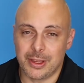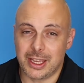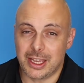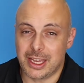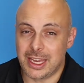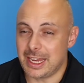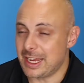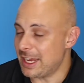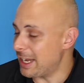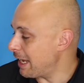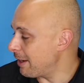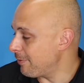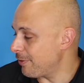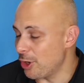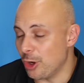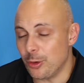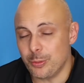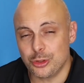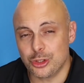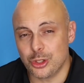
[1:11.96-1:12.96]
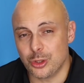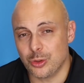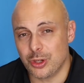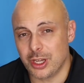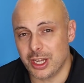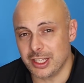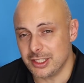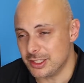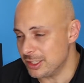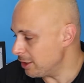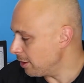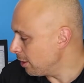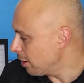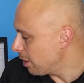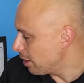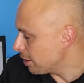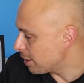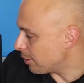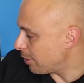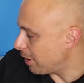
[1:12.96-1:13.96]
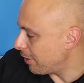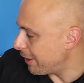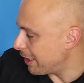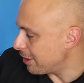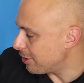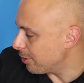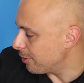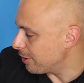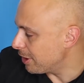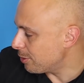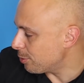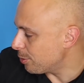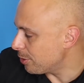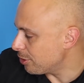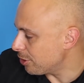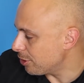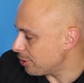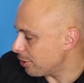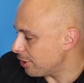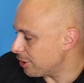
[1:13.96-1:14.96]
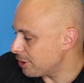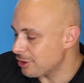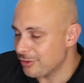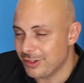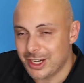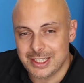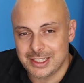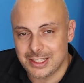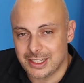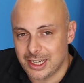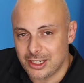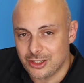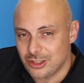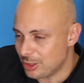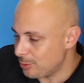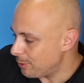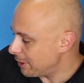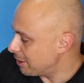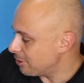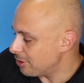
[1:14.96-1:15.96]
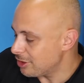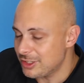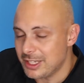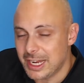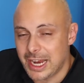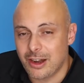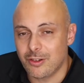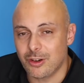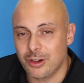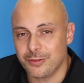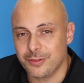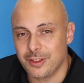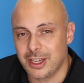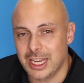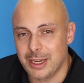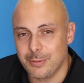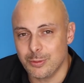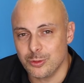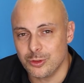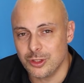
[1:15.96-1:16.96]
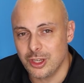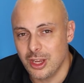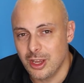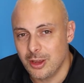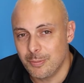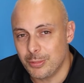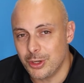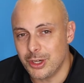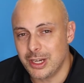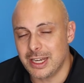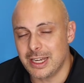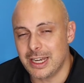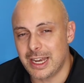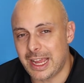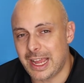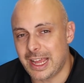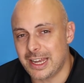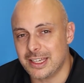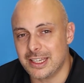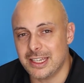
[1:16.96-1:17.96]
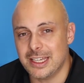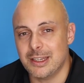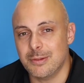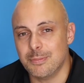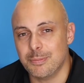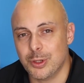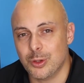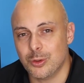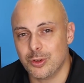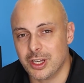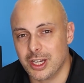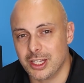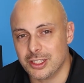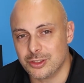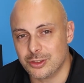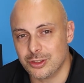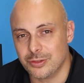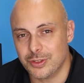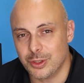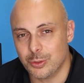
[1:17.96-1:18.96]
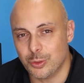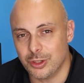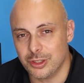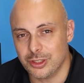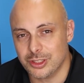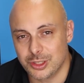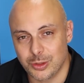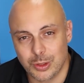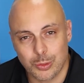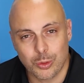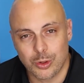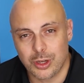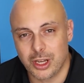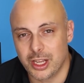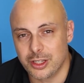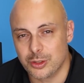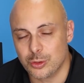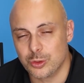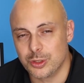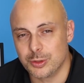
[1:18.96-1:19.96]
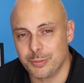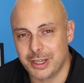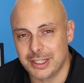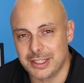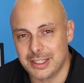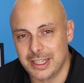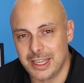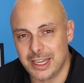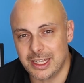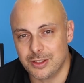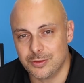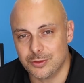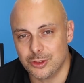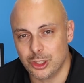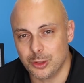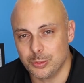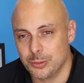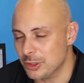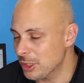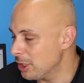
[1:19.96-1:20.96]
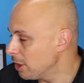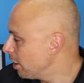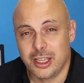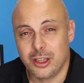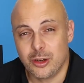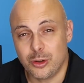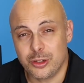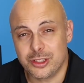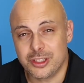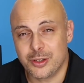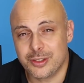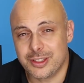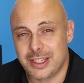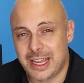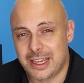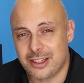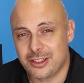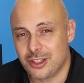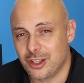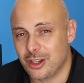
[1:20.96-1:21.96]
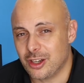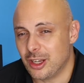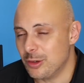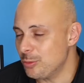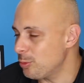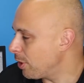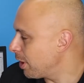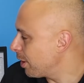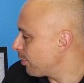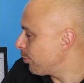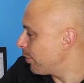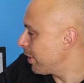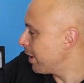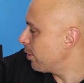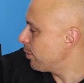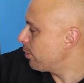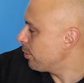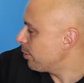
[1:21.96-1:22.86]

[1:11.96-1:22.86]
It can have an optional cutter. So I've actually on this one just got a serrated edge so we can just tear off the labels, but you can add an inbuilt cutter if you want, so it will cut automatically end of jobs. It also has an external unwind reel,